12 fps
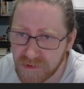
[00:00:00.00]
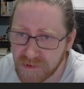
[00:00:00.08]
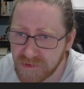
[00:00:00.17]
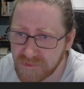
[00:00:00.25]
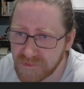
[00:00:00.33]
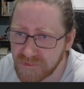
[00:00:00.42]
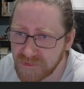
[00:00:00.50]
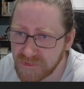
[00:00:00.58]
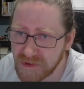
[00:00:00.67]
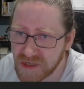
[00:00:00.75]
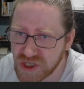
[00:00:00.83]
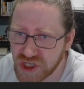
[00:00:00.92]
This
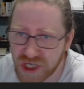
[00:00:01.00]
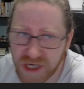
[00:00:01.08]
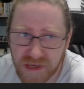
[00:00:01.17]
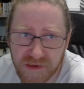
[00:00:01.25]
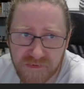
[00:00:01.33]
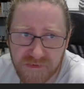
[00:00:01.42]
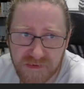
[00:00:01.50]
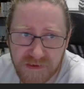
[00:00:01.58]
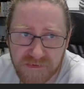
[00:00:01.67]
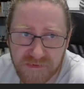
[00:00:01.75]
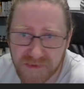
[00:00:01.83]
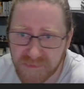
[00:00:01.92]
Shinx
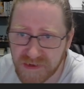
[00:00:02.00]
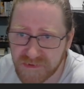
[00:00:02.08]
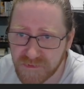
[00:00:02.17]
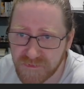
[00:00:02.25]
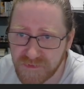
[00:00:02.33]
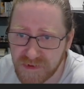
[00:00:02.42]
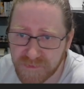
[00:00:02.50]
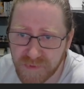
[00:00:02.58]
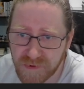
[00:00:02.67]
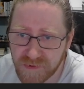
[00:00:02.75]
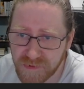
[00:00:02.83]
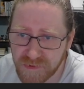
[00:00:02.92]
is a better field
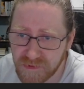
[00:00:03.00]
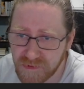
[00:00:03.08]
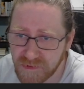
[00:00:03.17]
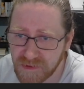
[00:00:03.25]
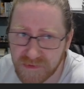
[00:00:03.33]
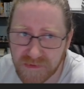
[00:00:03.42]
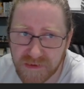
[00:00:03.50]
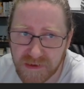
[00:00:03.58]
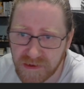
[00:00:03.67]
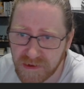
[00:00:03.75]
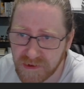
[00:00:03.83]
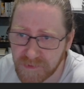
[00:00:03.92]
Pokemon than the